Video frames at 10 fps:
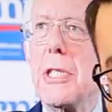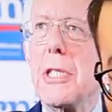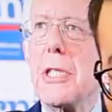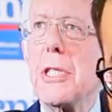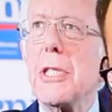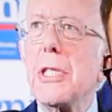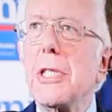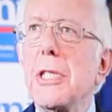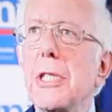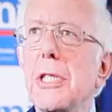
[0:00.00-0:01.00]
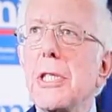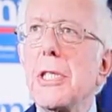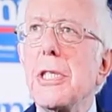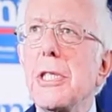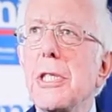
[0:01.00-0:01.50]

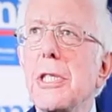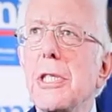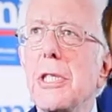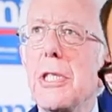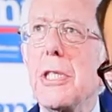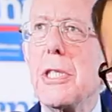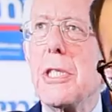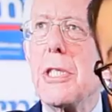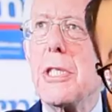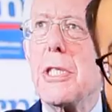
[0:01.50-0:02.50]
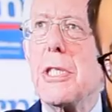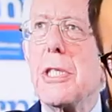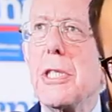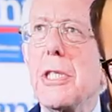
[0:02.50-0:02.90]
This person isn't speaking.